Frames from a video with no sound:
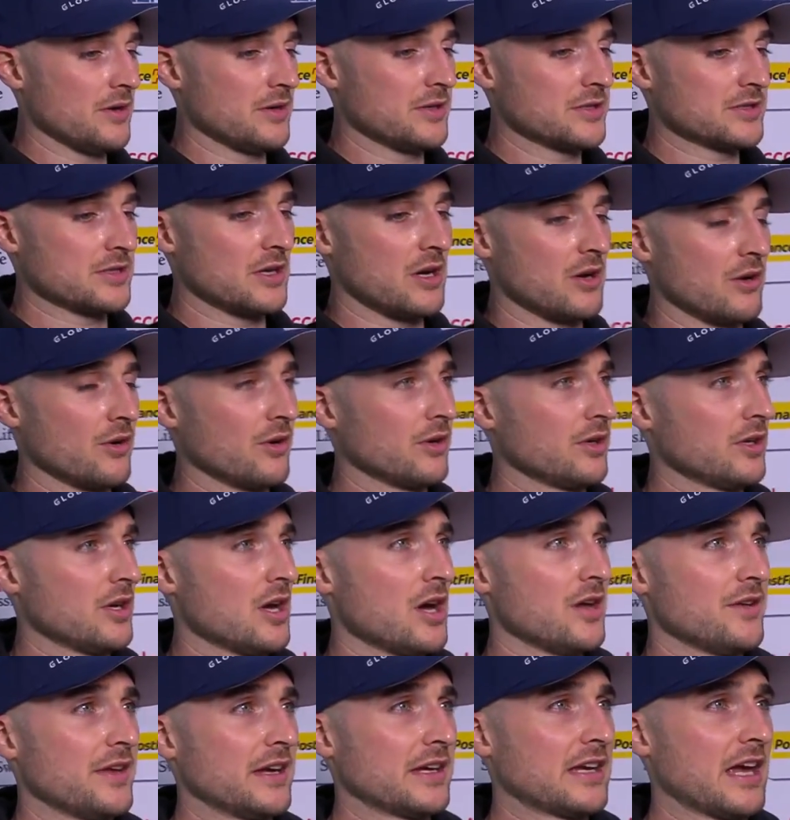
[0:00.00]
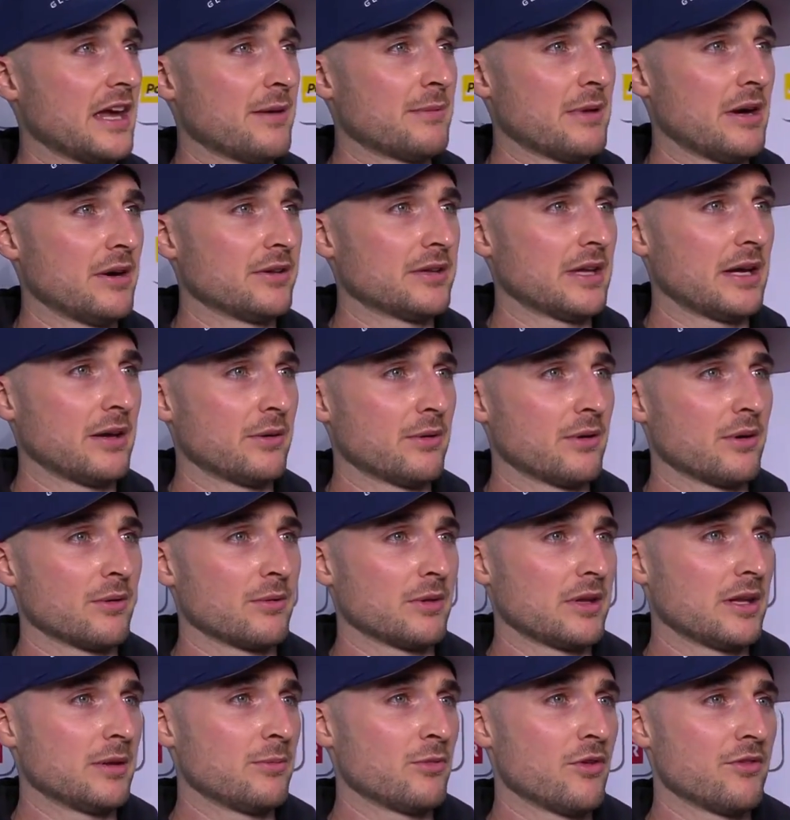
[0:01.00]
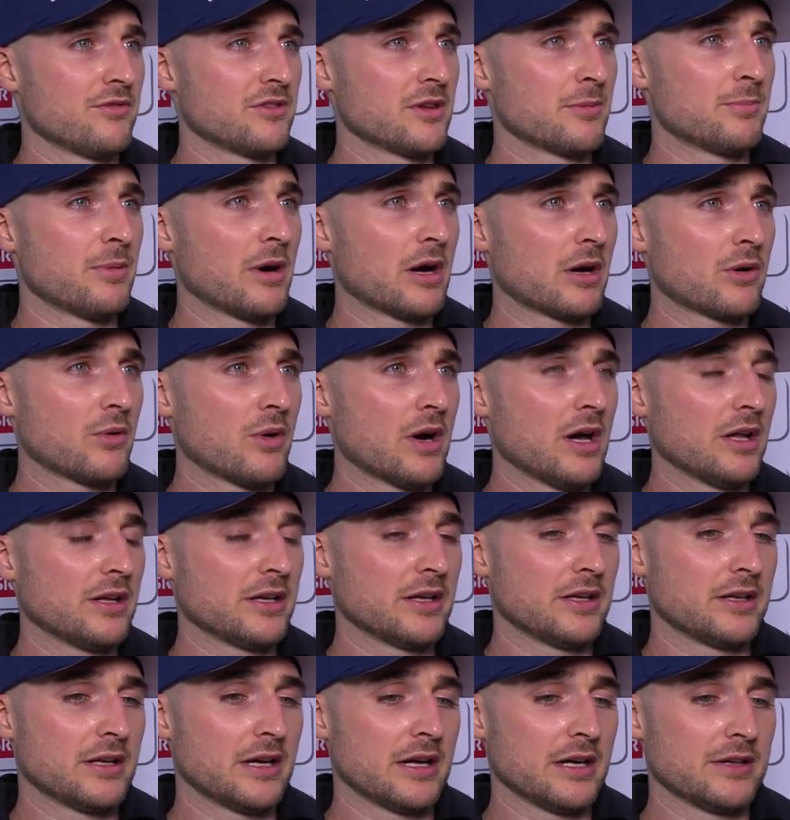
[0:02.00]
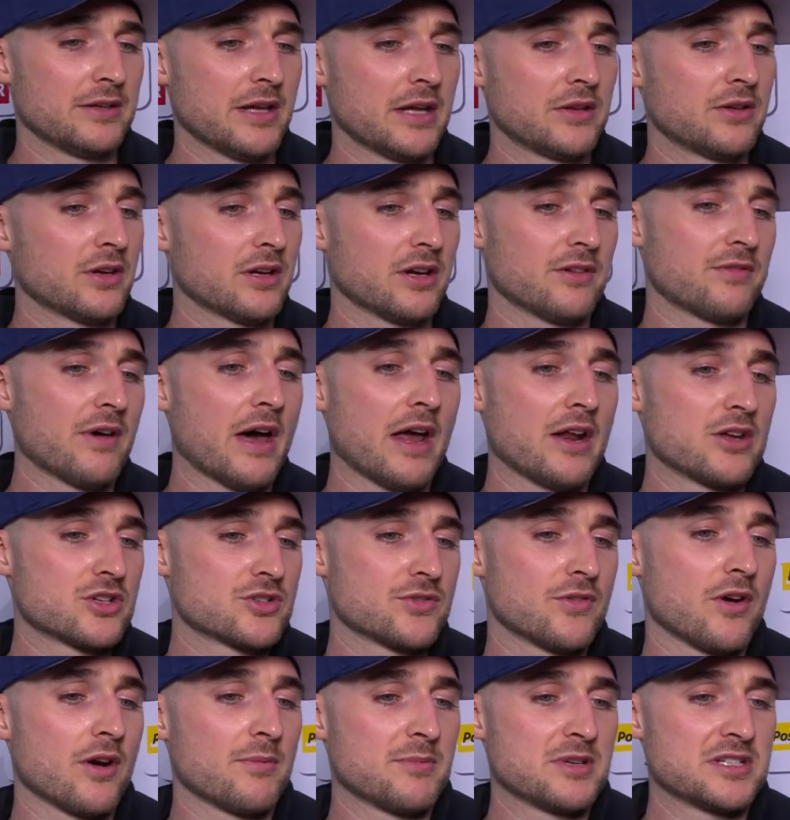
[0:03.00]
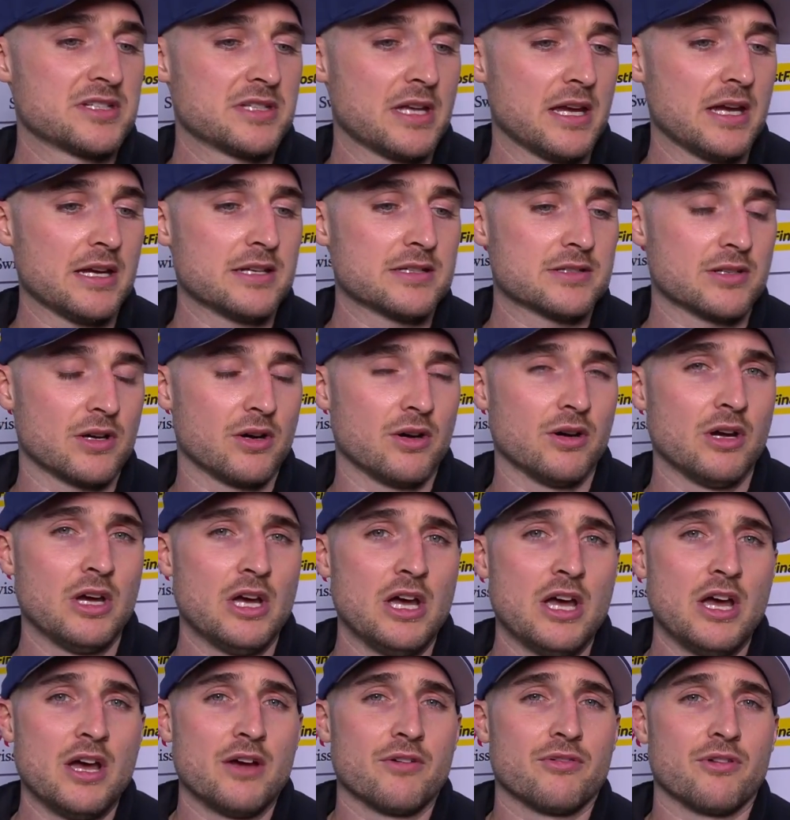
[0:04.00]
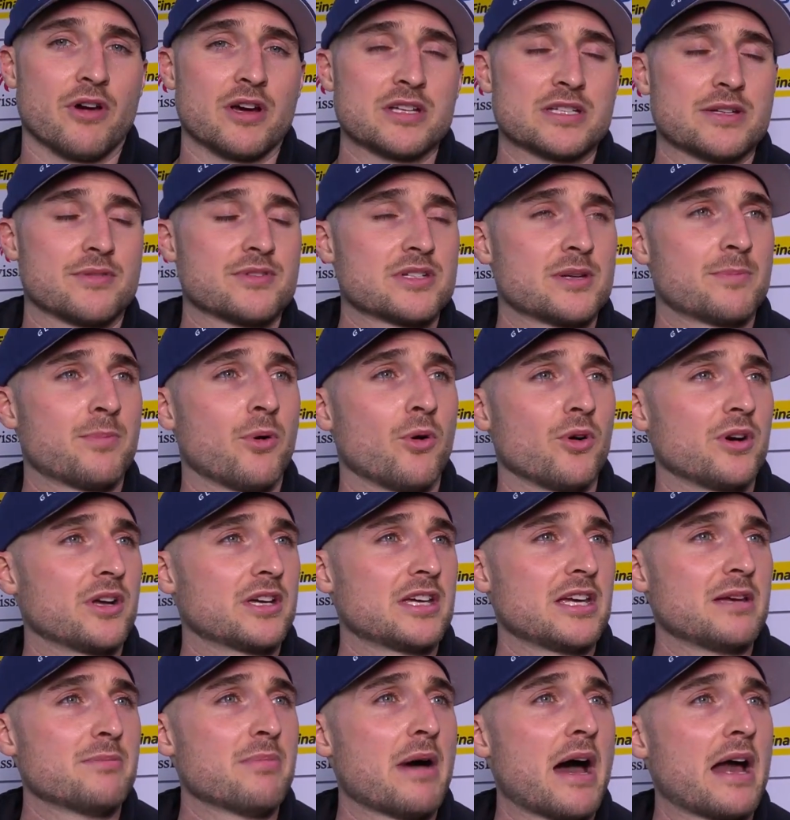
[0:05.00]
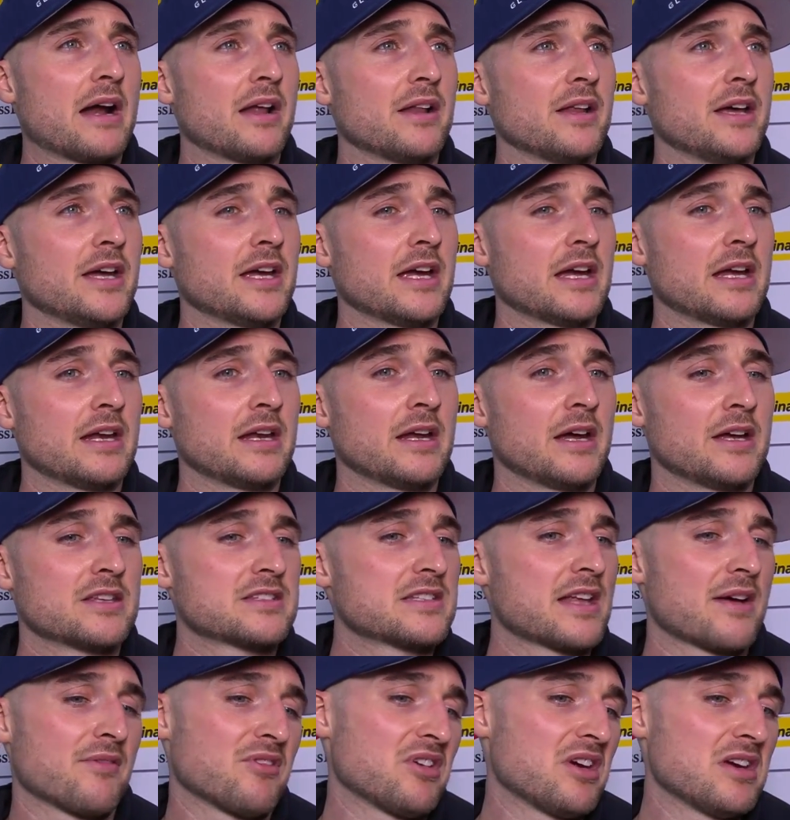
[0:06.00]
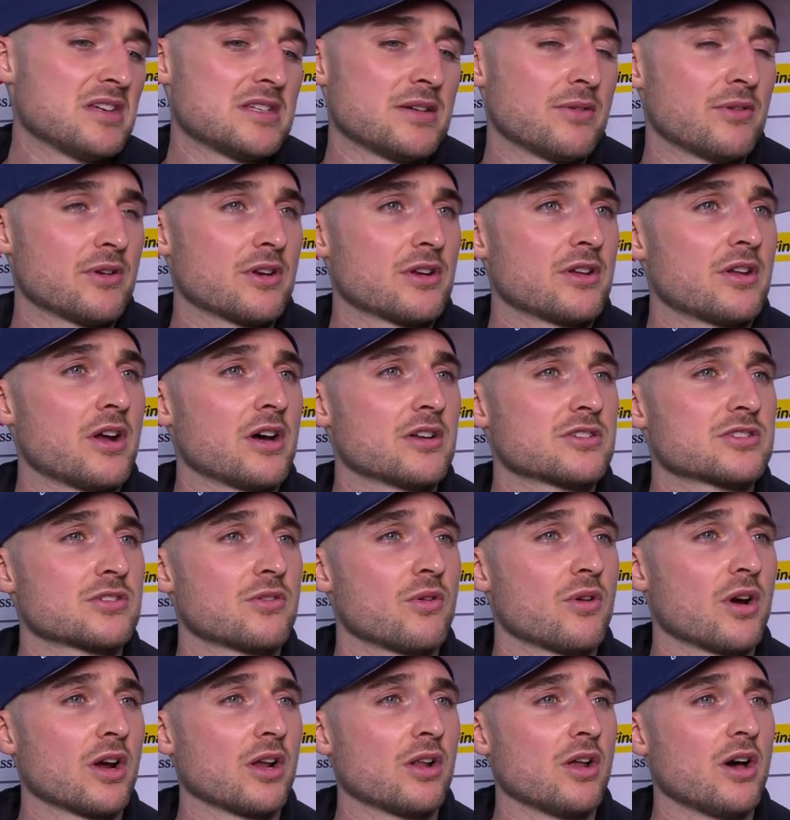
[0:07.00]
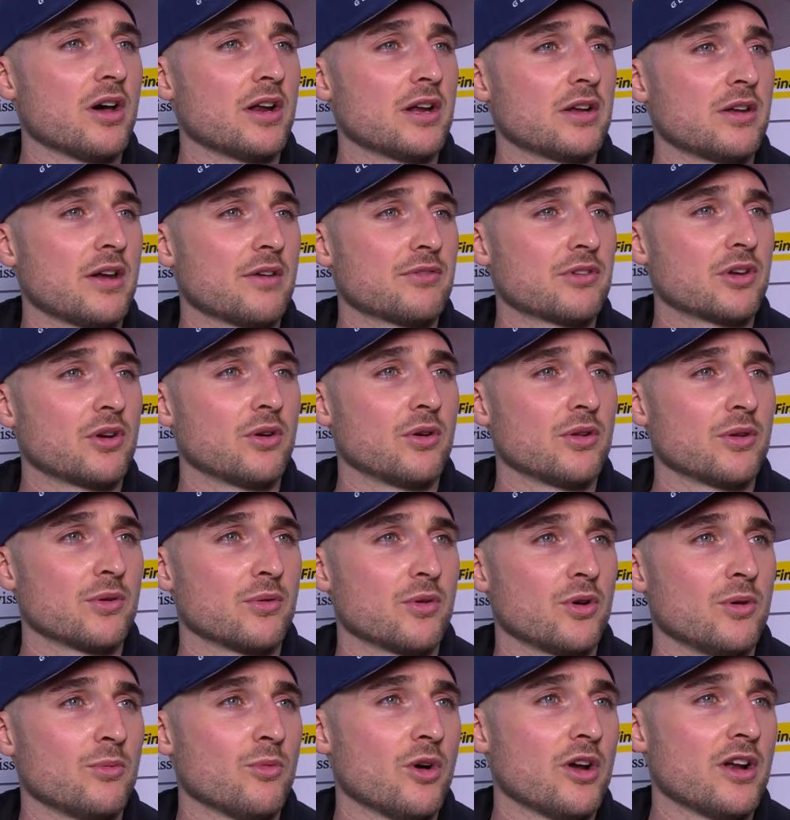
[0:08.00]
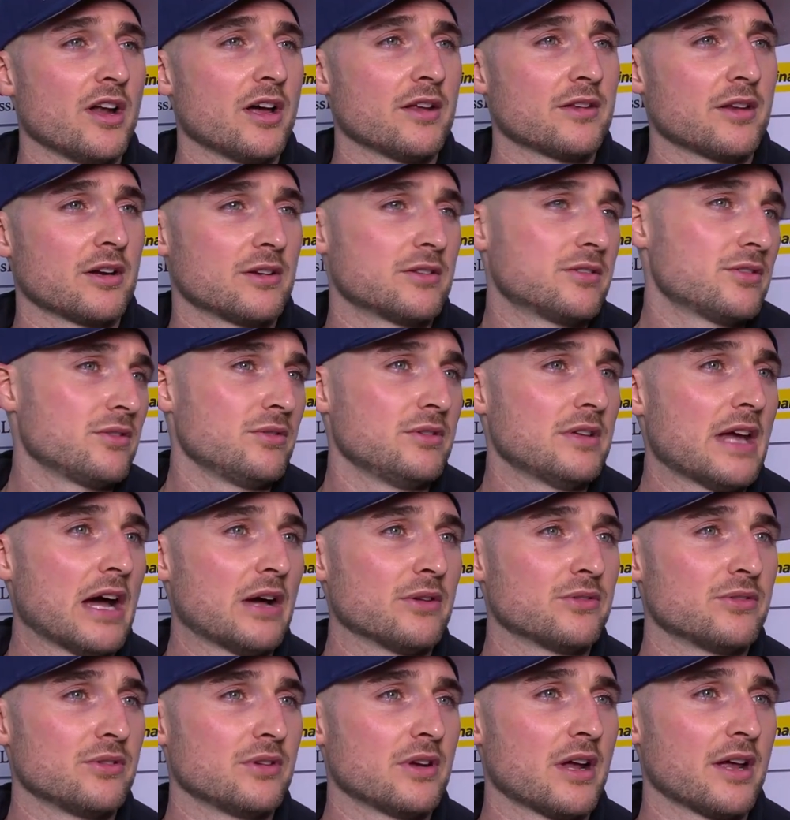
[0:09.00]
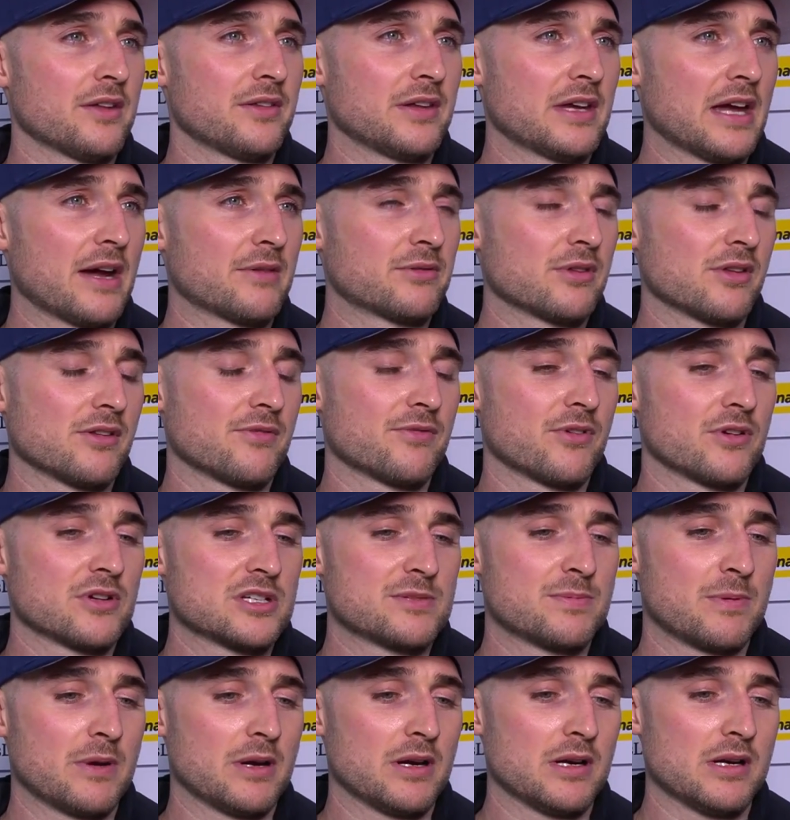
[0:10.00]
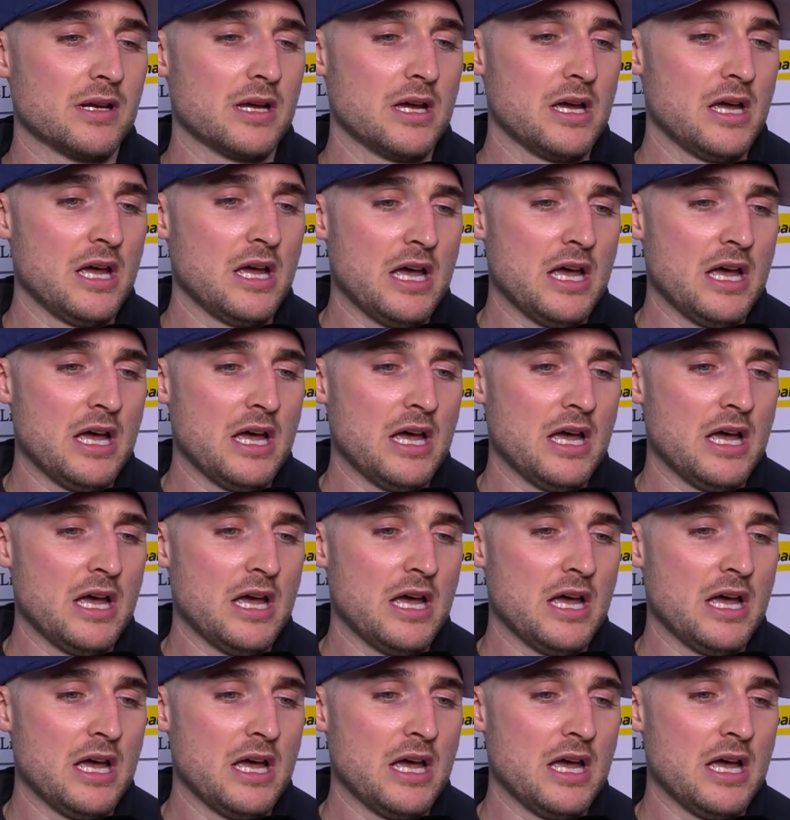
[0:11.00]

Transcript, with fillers: You saw early on they came out, they were really moving the puck well, and uh, they took advantage of our mistakes. So for us, it was important to keep battling, and uh, it's never easy when you're not scoring a lot and you have to go in the room one not or two down two nothing after the first period.